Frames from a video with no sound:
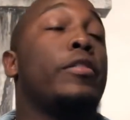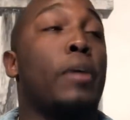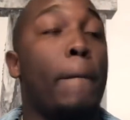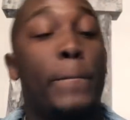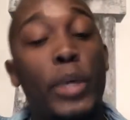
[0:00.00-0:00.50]

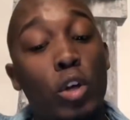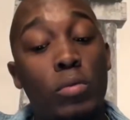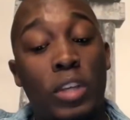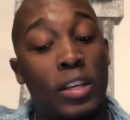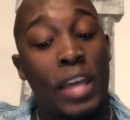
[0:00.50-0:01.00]
the
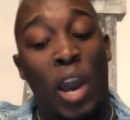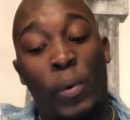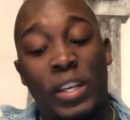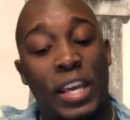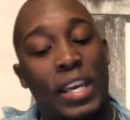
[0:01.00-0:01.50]
music that
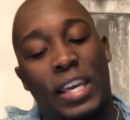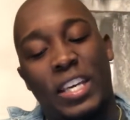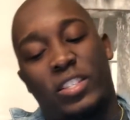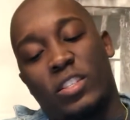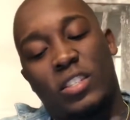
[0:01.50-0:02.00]
we didn't
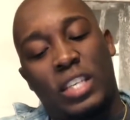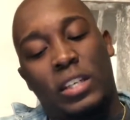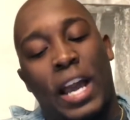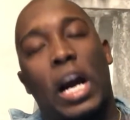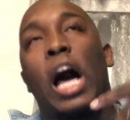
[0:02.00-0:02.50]
get to see
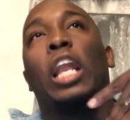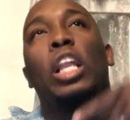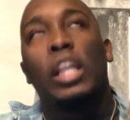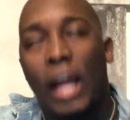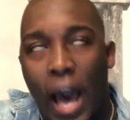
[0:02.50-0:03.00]
like a
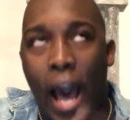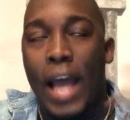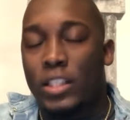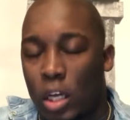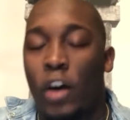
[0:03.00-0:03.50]

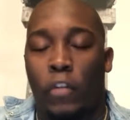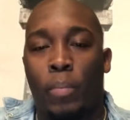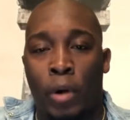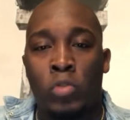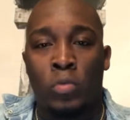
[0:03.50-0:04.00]
lot of her
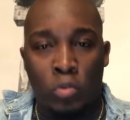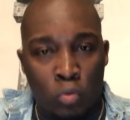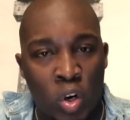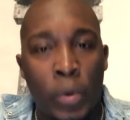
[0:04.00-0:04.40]
personal story.